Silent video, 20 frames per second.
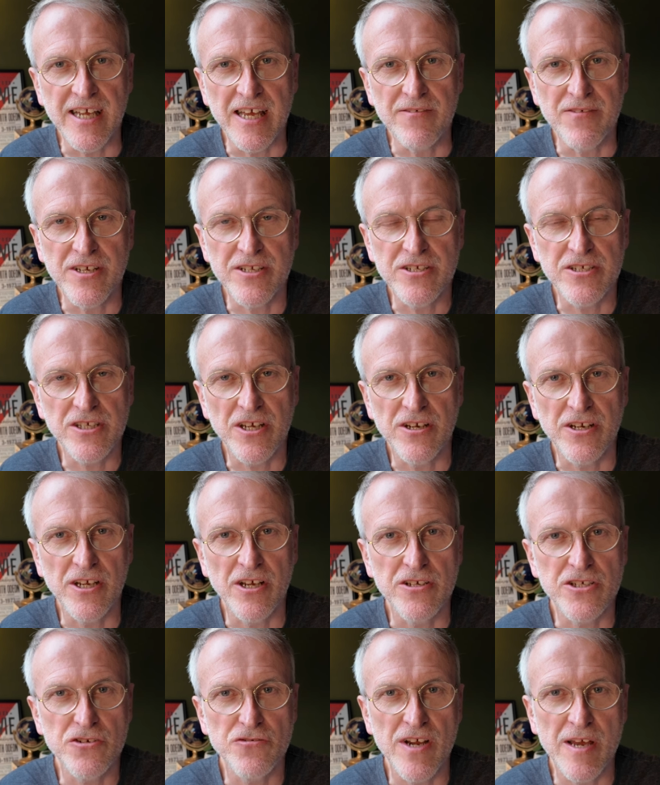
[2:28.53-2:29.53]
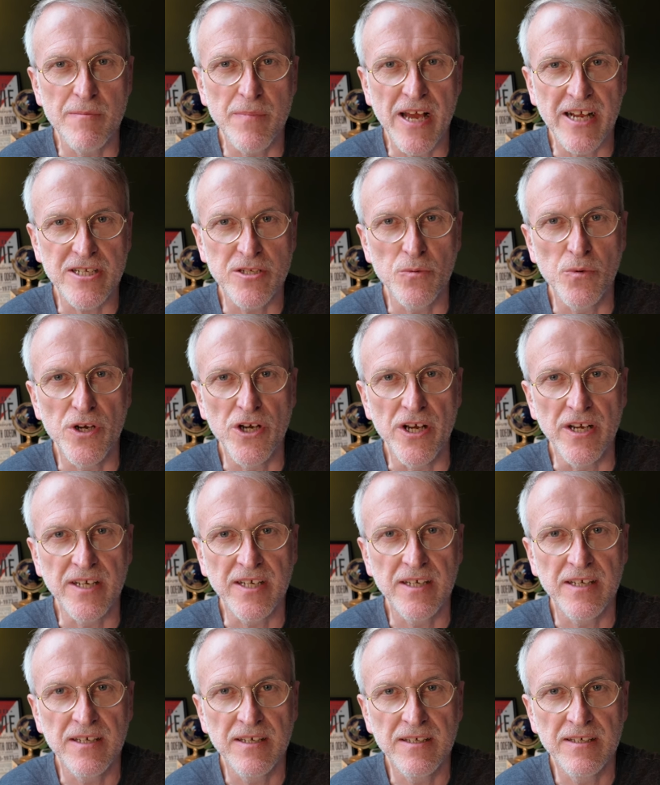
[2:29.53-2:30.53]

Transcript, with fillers: if you're just going to go straight back to work?